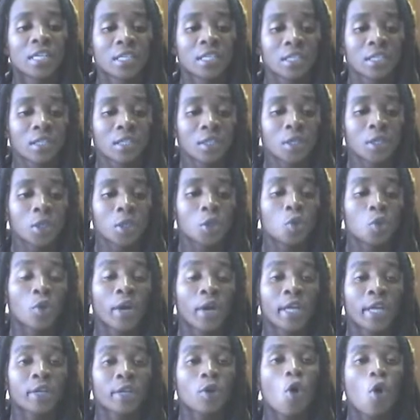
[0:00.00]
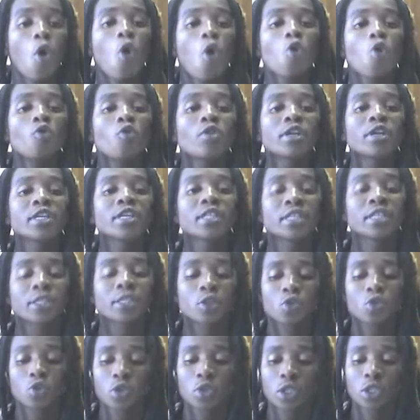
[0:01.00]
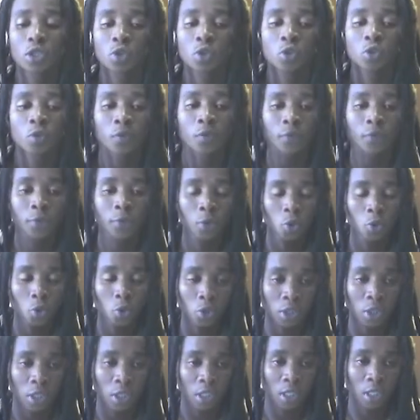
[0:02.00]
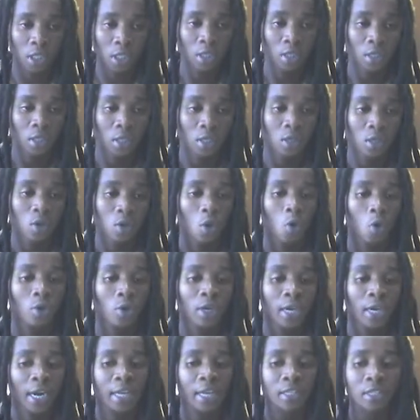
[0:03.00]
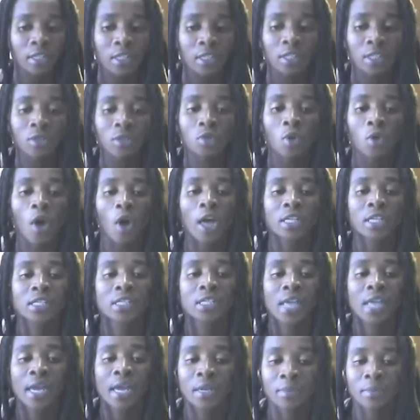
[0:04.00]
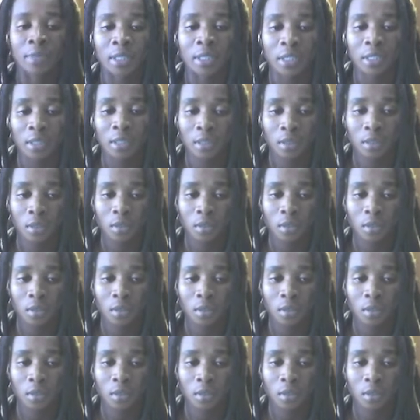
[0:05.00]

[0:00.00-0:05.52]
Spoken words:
list, you write only the sources you've used on writing your assignment.